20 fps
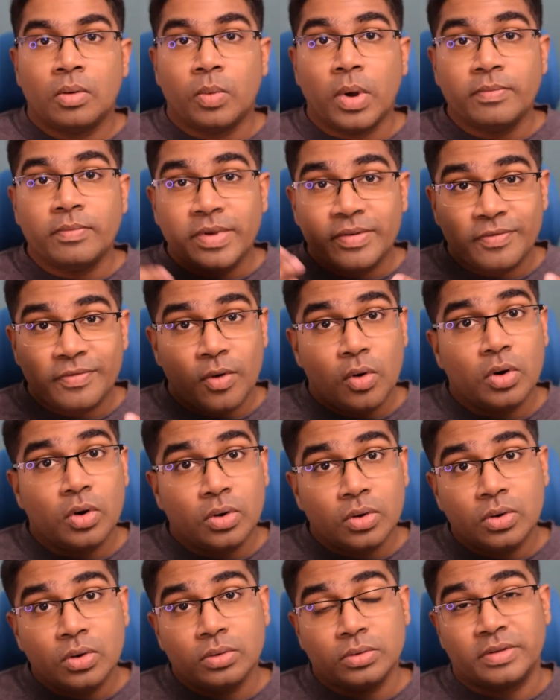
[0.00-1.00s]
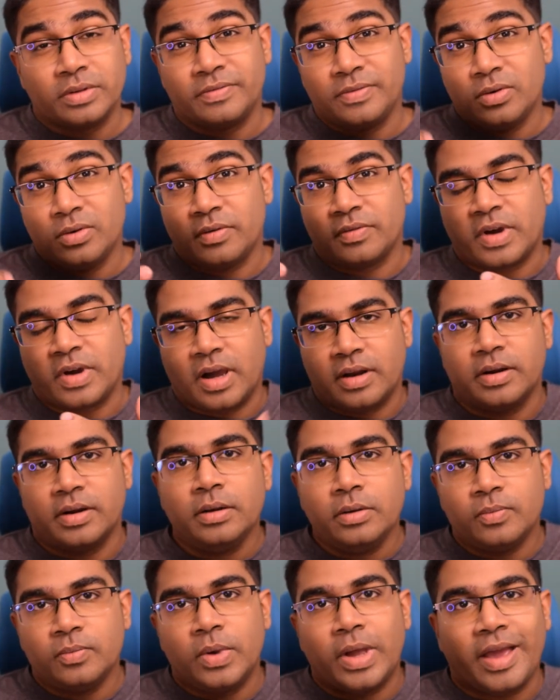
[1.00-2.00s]
When we follow the flow of
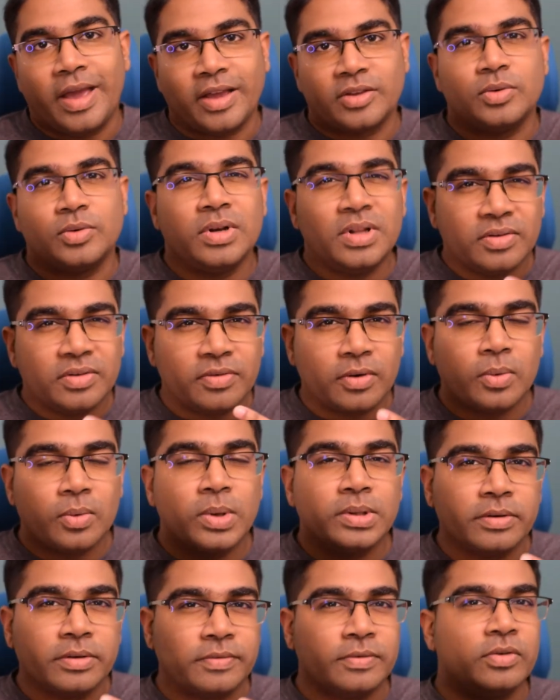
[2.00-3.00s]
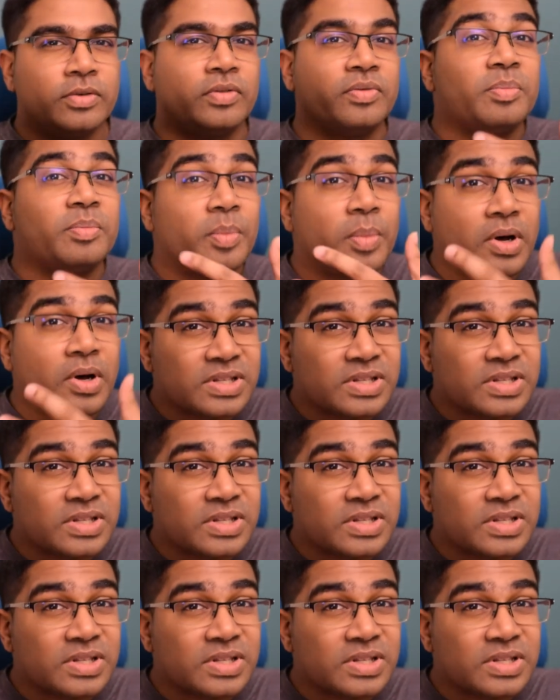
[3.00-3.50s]
current, we are actually following the flow of